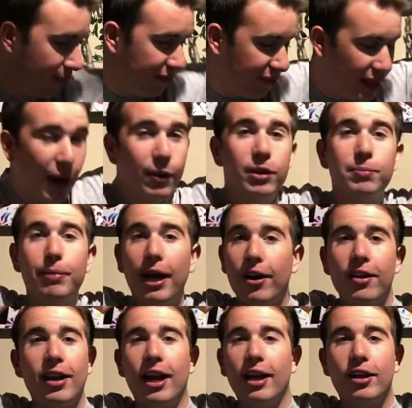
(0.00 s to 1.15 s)
That was better
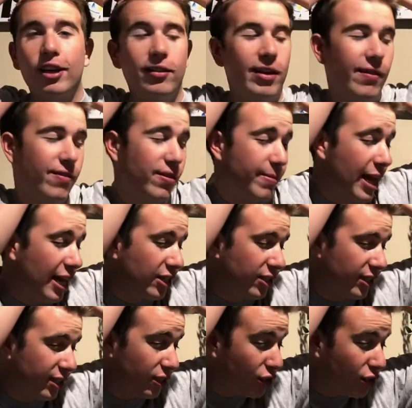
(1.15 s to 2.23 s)
than I could have ever imagined.